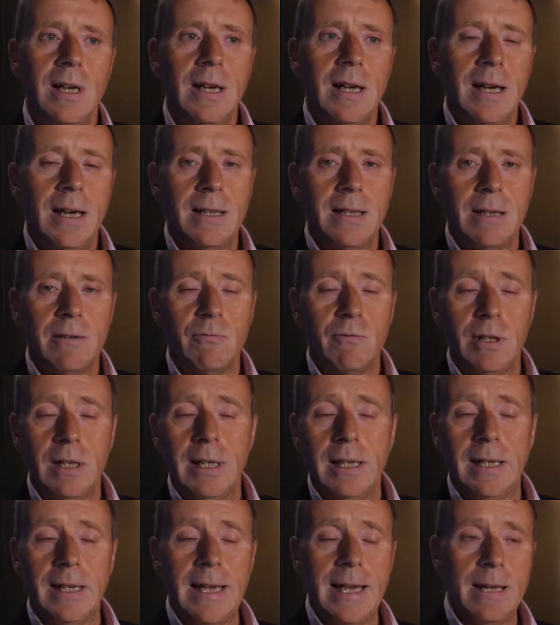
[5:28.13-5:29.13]
and then
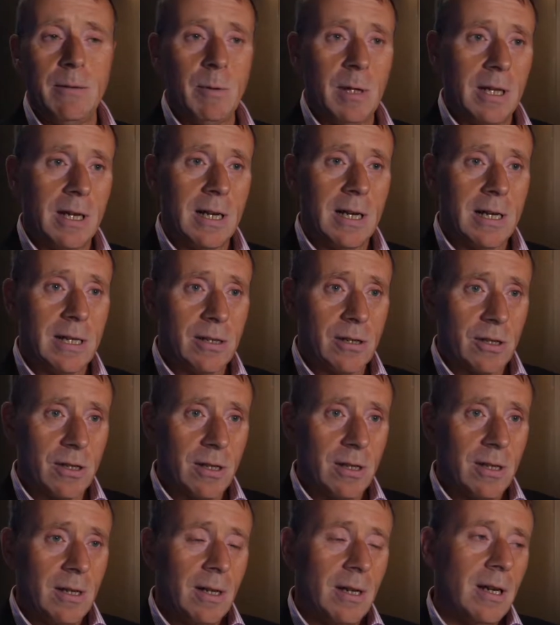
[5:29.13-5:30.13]
really enable
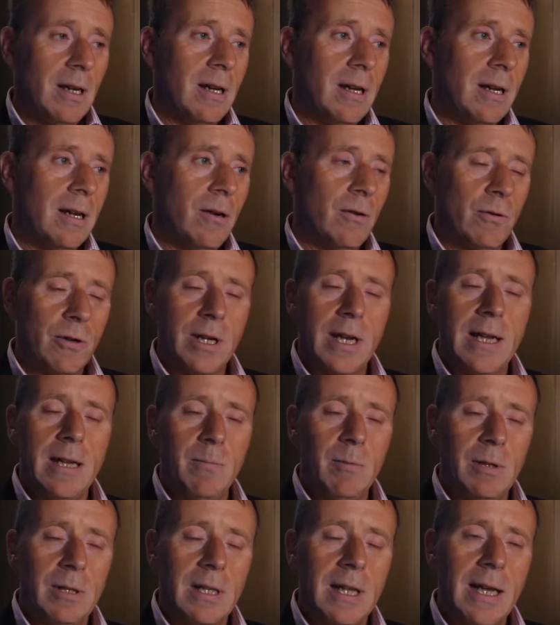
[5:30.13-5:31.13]

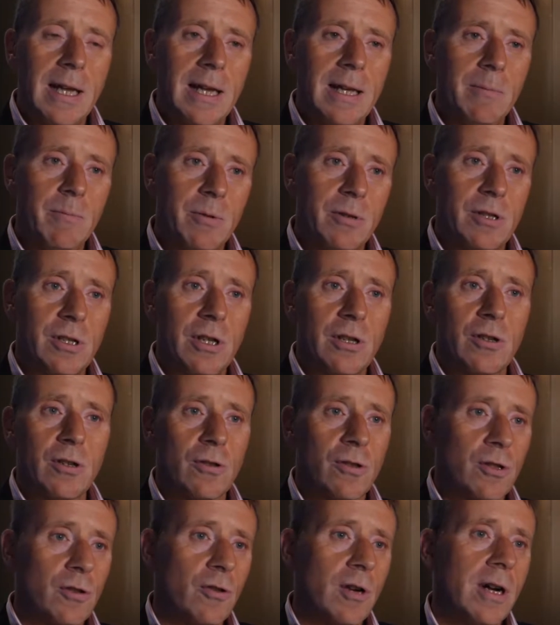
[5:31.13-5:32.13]
a
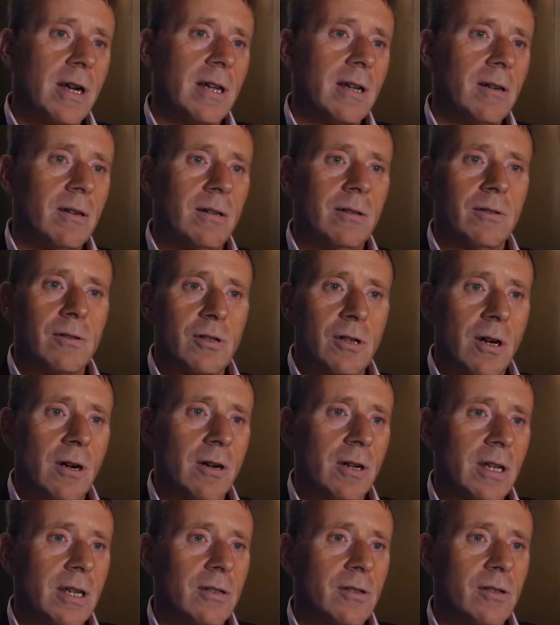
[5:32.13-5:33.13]
precision strike on
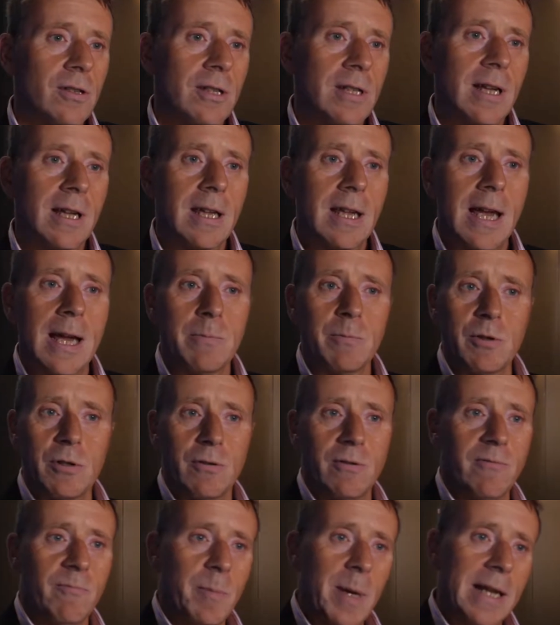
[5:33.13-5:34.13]
targets and then
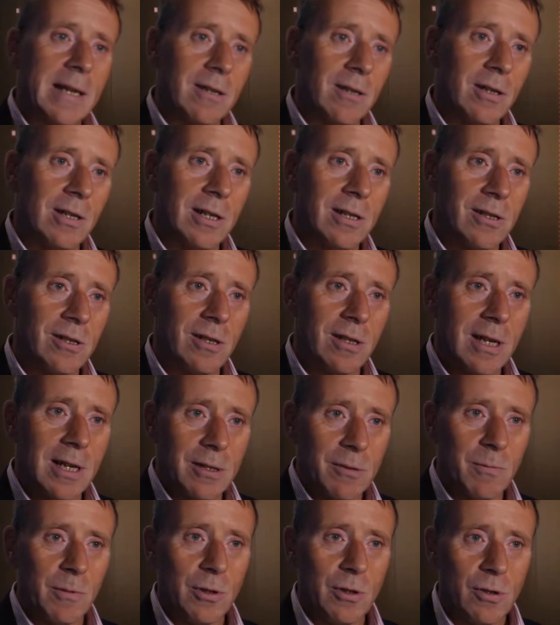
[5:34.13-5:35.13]
capture of bad guys. So
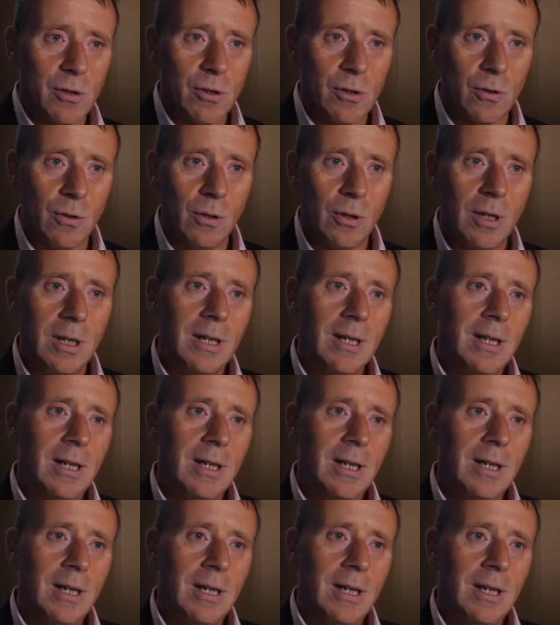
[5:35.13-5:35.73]
that's what you saw.